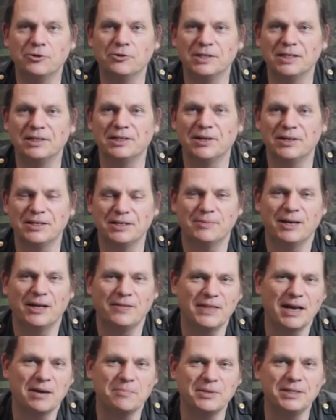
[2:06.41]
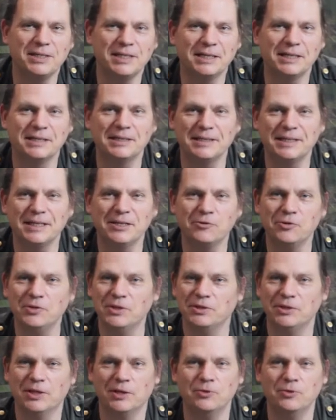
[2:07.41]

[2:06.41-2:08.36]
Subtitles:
criticise about that particular sequence is